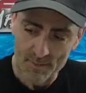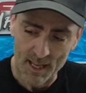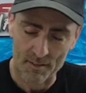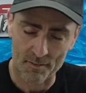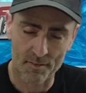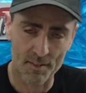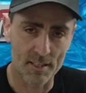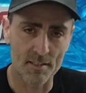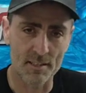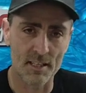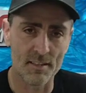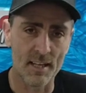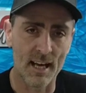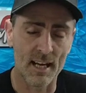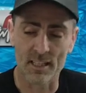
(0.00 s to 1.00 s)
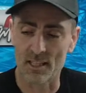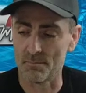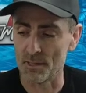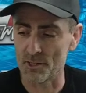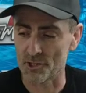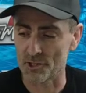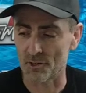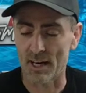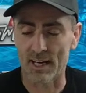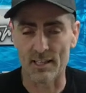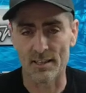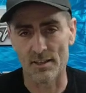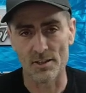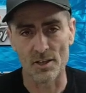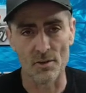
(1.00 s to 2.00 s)
That thinners in there can be
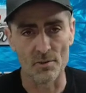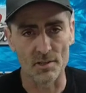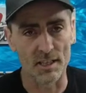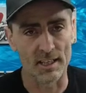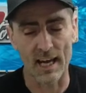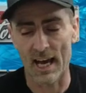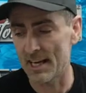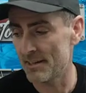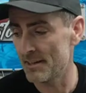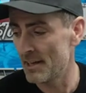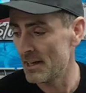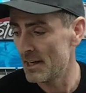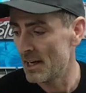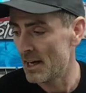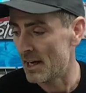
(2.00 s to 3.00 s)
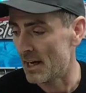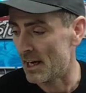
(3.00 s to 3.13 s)
strained and used again.